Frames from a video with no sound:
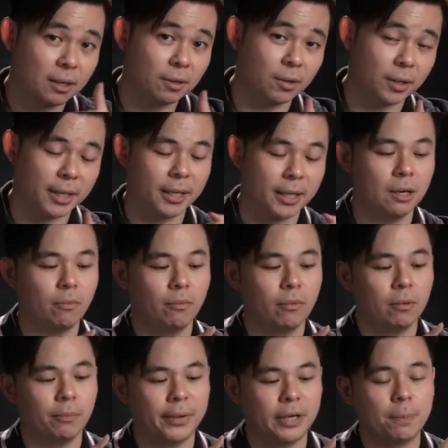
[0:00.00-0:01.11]
Okay, yeah.
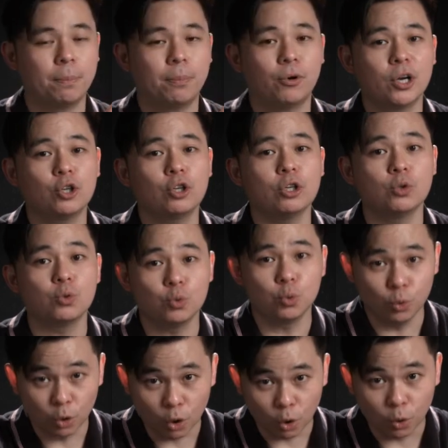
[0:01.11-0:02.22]
When the pressure is too
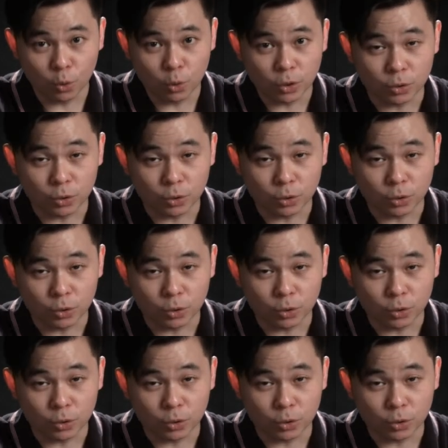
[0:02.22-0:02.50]
low,